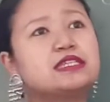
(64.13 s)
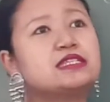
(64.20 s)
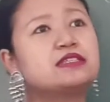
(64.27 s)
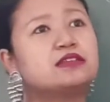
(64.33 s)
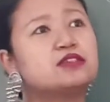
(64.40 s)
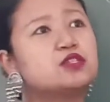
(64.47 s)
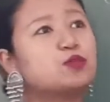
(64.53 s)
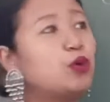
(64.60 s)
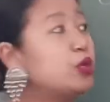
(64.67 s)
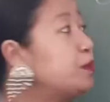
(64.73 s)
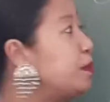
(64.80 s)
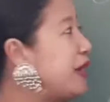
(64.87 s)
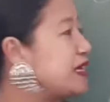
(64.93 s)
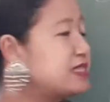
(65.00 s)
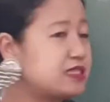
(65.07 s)
is a small
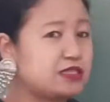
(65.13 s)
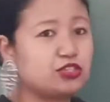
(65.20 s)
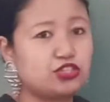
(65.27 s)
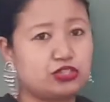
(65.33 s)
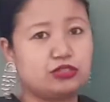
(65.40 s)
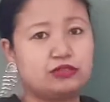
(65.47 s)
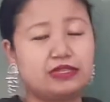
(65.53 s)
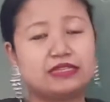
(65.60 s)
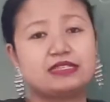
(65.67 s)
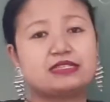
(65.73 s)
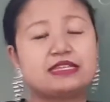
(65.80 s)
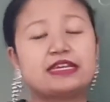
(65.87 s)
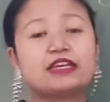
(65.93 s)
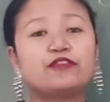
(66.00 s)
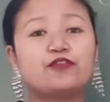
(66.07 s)
passage that is
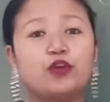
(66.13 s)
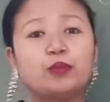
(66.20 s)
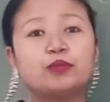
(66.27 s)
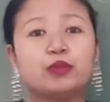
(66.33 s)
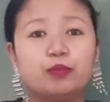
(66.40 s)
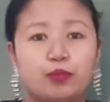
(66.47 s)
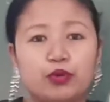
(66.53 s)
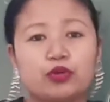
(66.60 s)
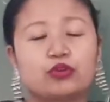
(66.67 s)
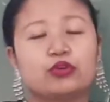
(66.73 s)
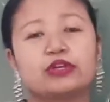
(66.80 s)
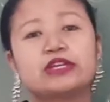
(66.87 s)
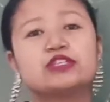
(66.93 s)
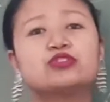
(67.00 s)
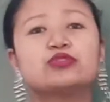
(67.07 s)
taken from the book.
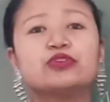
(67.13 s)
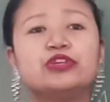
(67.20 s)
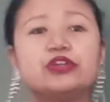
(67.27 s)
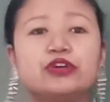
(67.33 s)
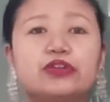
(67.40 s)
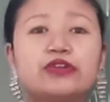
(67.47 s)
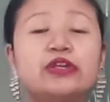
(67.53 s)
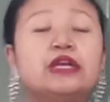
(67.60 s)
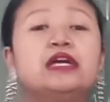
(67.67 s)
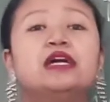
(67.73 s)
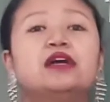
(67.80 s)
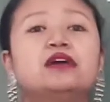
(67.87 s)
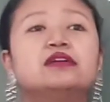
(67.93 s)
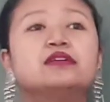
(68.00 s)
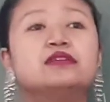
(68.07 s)
Okay, so here
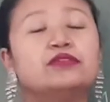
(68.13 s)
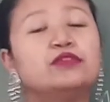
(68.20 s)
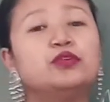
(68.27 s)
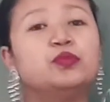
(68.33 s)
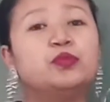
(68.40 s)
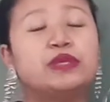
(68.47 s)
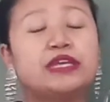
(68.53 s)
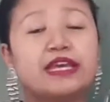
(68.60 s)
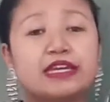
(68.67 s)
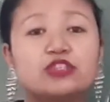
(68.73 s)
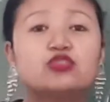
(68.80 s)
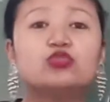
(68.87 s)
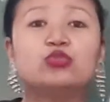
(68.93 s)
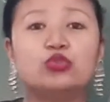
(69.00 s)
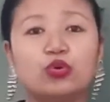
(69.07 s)
we
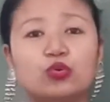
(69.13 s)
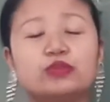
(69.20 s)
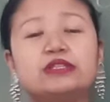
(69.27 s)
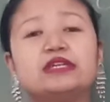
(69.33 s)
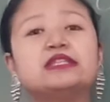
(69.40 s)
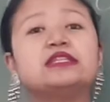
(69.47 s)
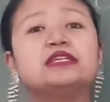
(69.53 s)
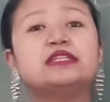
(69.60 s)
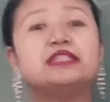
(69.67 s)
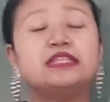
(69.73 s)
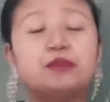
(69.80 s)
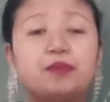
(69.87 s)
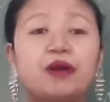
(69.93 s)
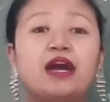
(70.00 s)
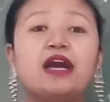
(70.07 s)
get to know that
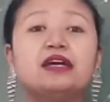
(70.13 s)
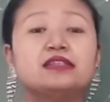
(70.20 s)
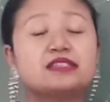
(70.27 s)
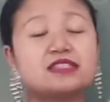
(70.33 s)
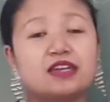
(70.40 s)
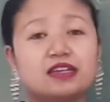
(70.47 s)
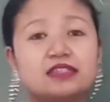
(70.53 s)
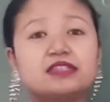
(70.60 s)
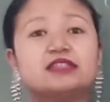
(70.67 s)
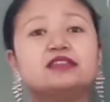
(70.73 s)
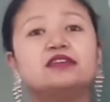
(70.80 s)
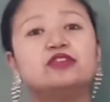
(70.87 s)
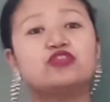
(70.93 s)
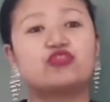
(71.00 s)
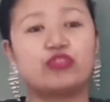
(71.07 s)
Deepa
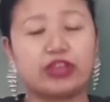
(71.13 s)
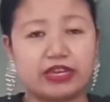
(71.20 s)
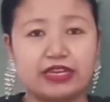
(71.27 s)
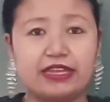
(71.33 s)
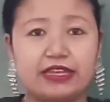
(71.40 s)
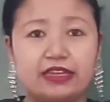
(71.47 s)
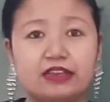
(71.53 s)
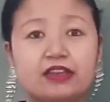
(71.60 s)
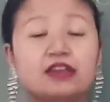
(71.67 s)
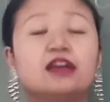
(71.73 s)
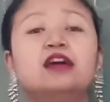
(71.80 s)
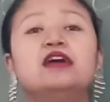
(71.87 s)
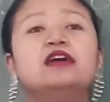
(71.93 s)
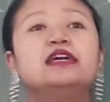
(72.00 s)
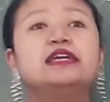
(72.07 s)
started training
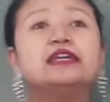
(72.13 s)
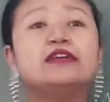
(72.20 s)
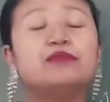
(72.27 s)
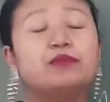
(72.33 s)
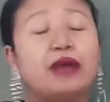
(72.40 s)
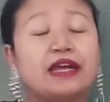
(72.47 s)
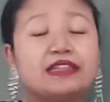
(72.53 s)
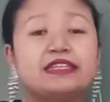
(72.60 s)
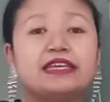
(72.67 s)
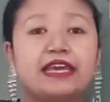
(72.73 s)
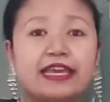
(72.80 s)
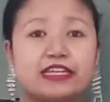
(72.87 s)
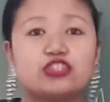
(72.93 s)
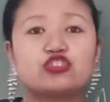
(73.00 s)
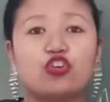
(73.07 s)
at the
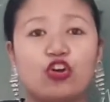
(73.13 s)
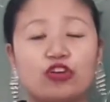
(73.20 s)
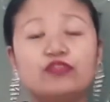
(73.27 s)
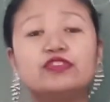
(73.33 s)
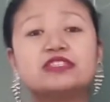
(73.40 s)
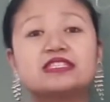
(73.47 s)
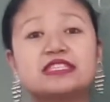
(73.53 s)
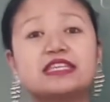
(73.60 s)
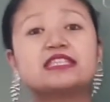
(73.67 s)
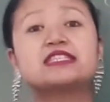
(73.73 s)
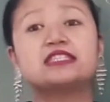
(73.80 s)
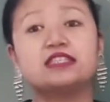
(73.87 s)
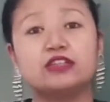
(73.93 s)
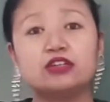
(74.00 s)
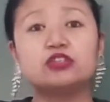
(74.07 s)
age of
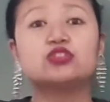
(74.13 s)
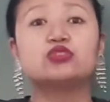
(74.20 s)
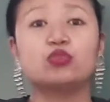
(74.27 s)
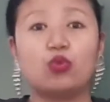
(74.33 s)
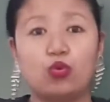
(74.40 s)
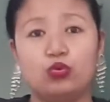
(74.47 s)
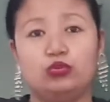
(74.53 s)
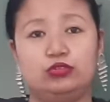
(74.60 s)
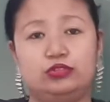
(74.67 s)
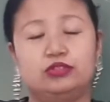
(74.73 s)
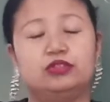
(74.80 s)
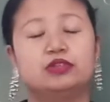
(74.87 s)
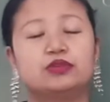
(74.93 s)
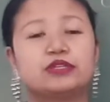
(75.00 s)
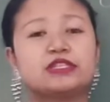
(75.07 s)
6 years old.
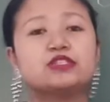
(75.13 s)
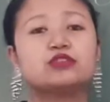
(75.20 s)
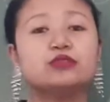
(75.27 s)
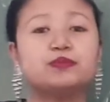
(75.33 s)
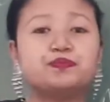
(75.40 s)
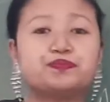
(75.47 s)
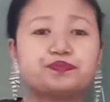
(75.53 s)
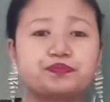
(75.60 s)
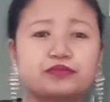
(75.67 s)
Okay, so